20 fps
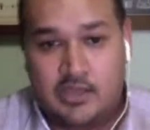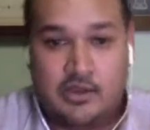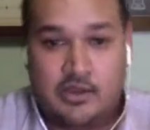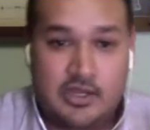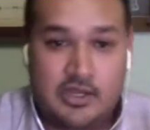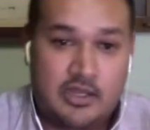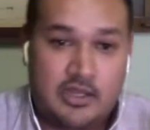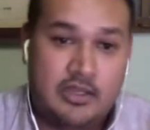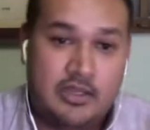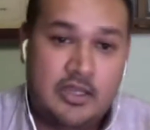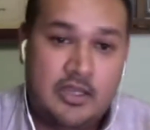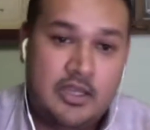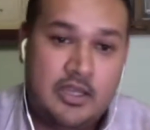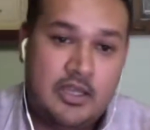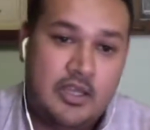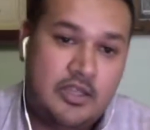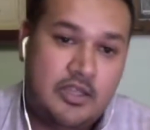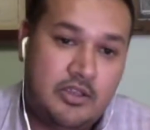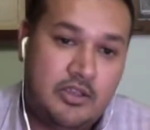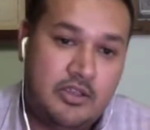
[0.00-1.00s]
you're
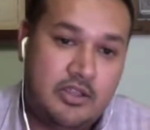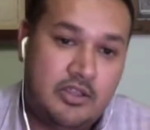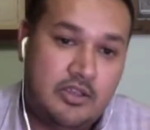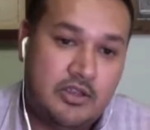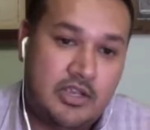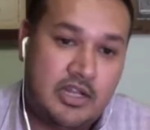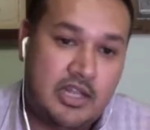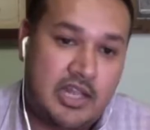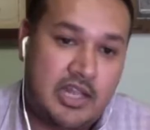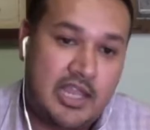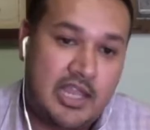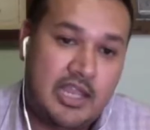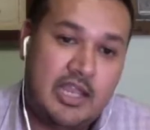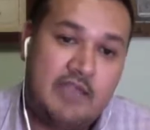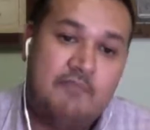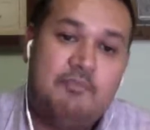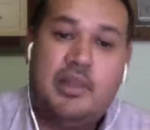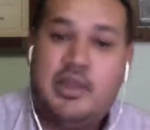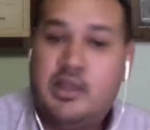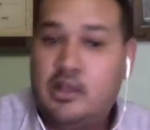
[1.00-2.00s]
either gonna like
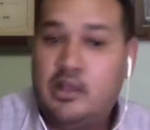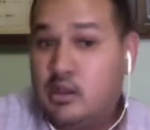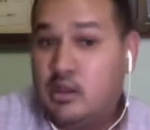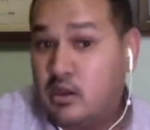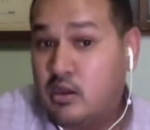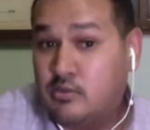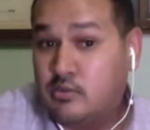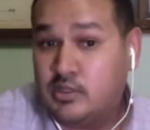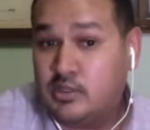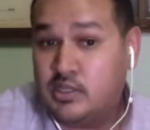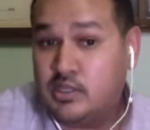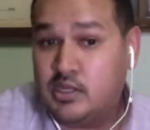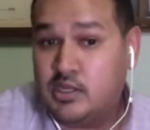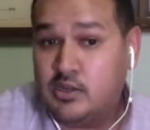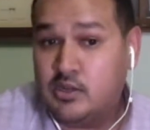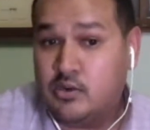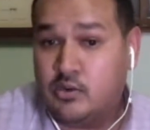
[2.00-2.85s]
play along with it,